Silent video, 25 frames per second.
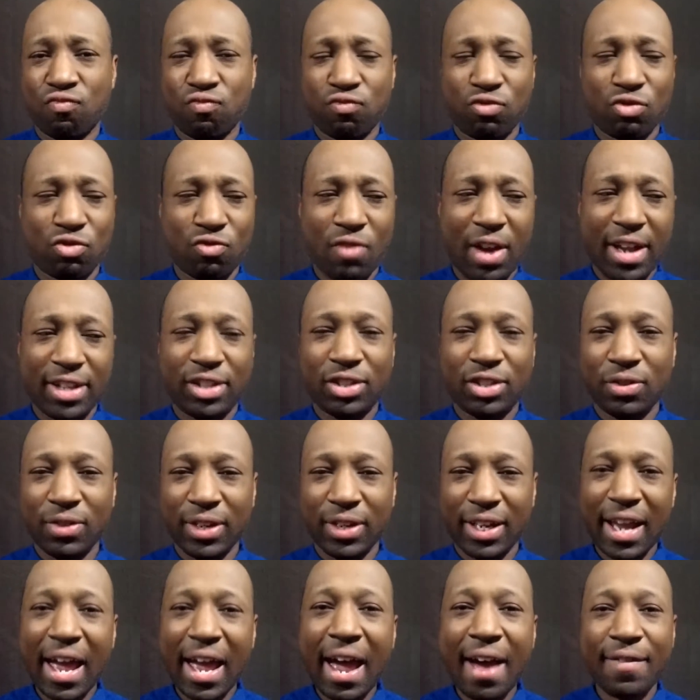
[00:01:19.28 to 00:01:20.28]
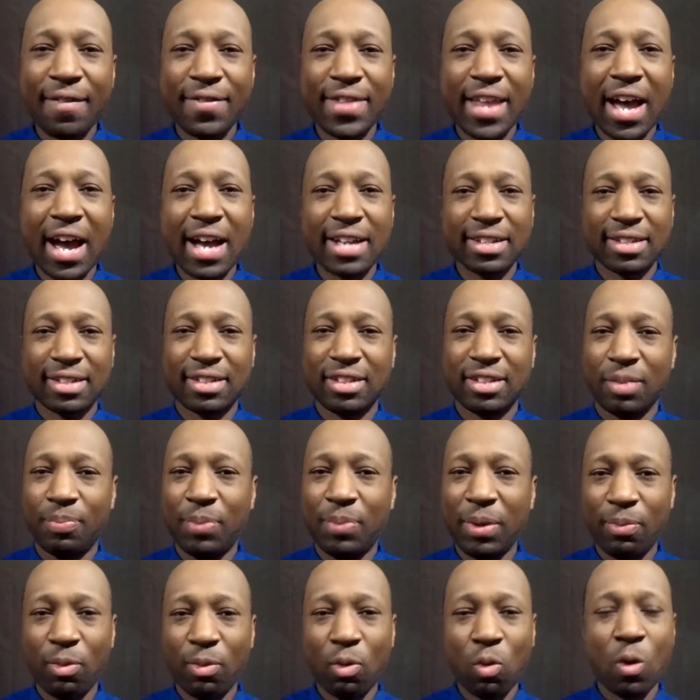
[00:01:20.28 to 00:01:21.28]
Scrantonian have-nots, the
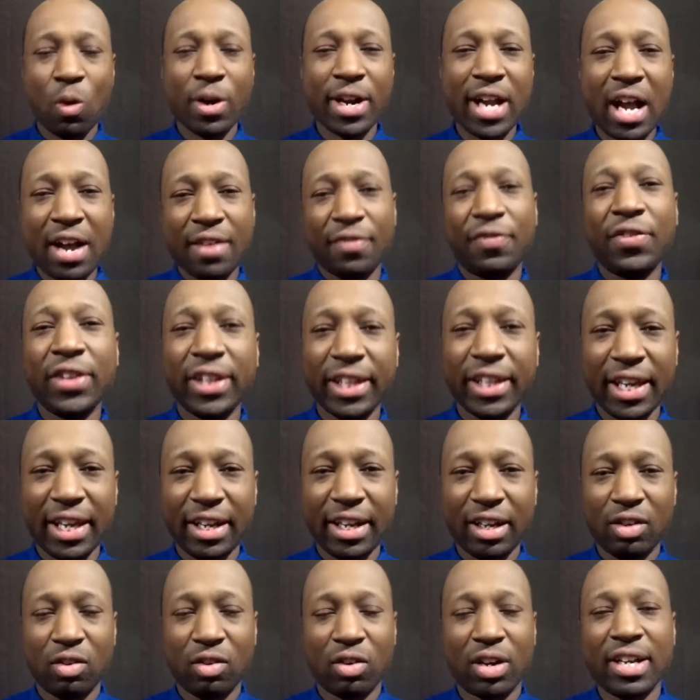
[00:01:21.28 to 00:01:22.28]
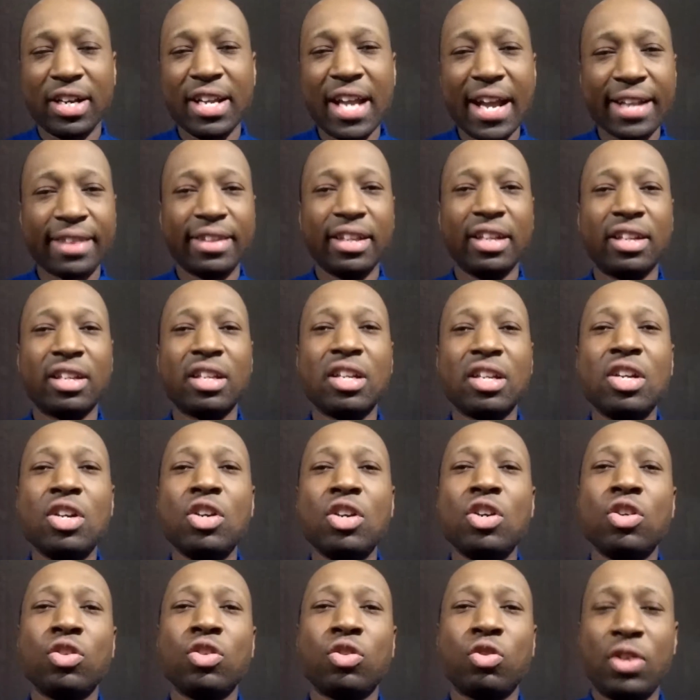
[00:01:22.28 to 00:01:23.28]
people who are not affiliated or connected
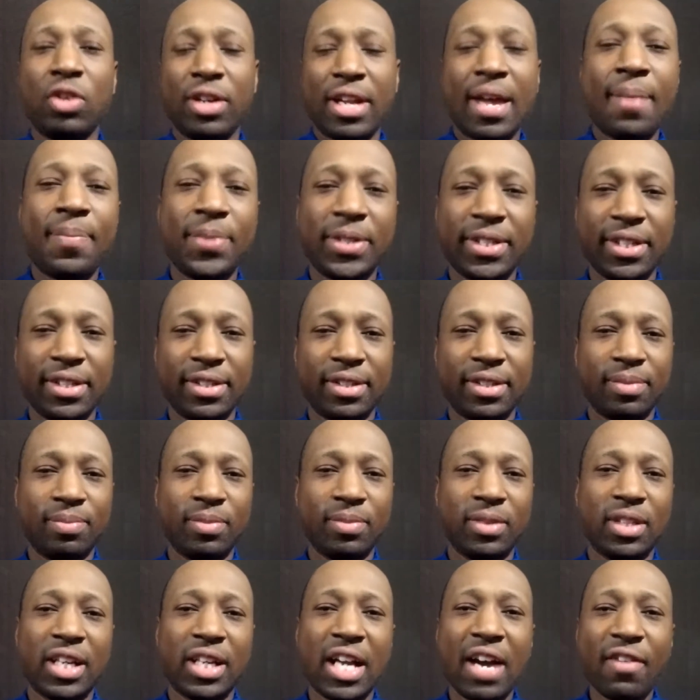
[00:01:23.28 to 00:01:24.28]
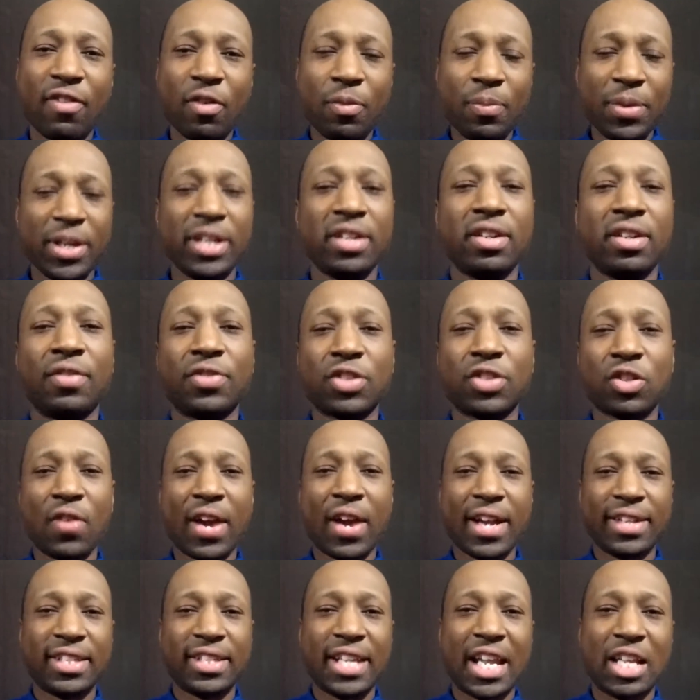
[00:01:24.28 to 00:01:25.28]
due to nepotism. The government of
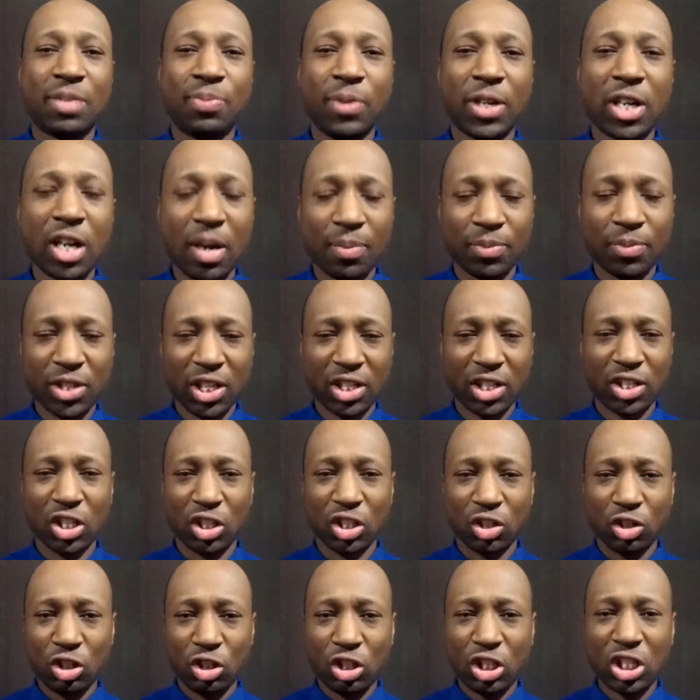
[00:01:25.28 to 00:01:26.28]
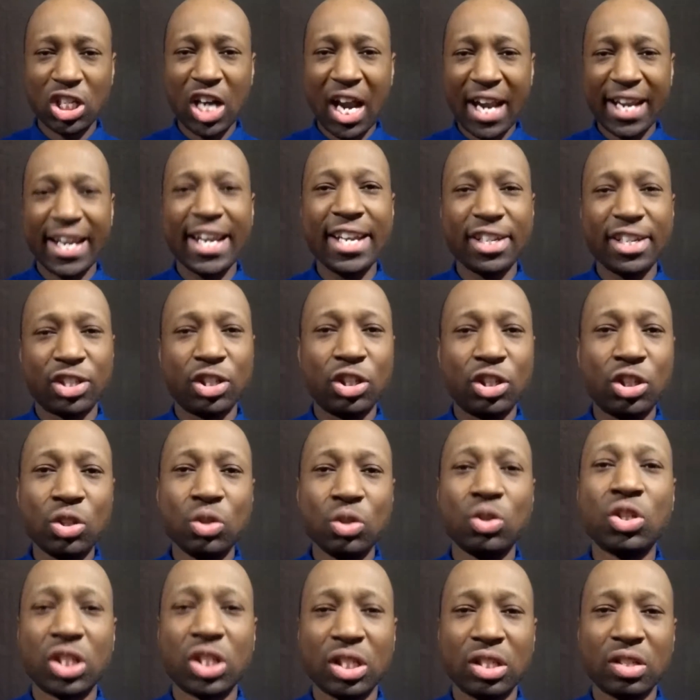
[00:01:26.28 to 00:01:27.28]
Scranton has become such a giant
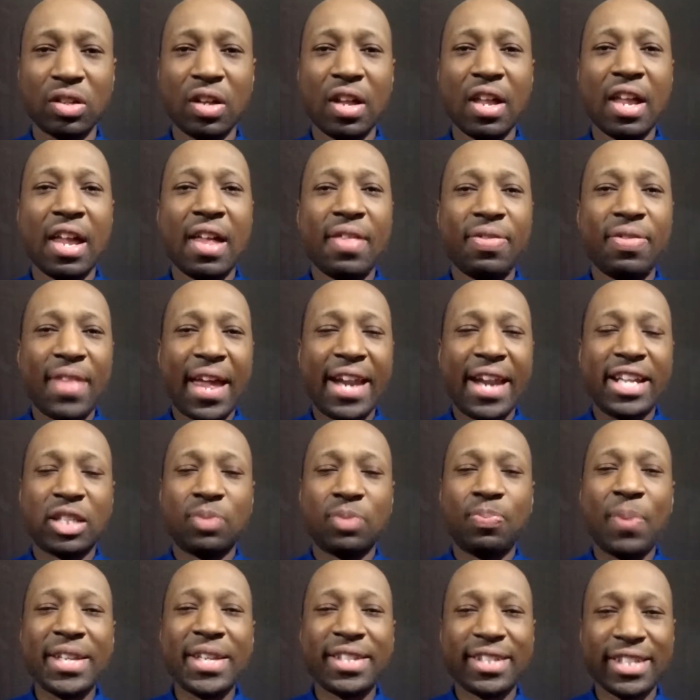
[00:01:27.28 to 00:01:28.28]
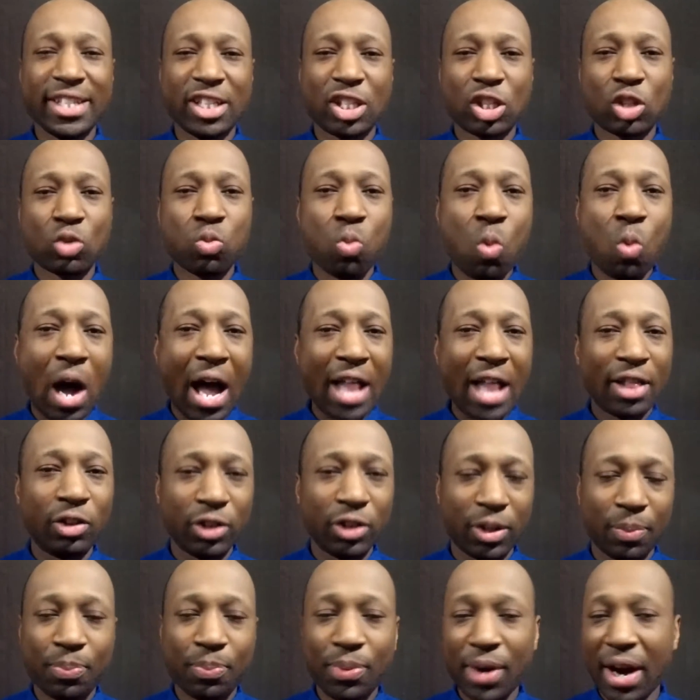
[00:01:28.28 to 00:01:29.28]
institution that it's basically
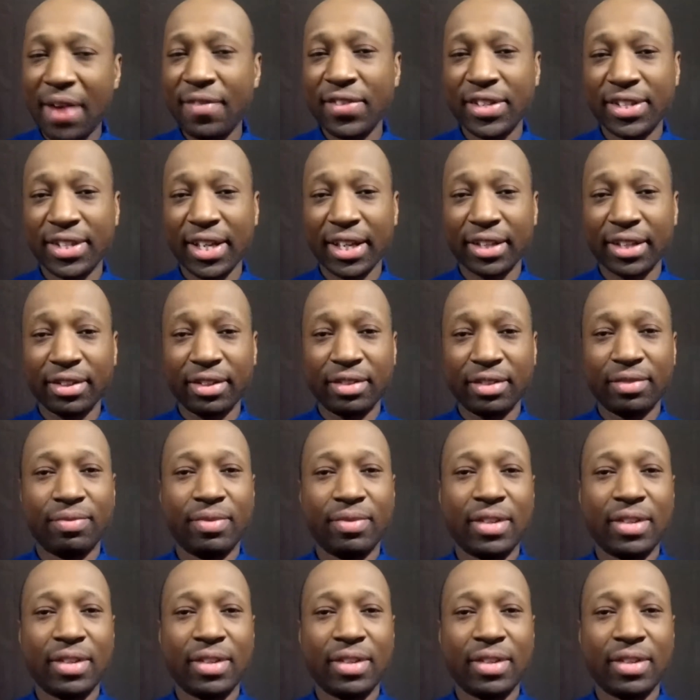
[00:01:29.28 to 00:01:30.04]
swallowed the private sector.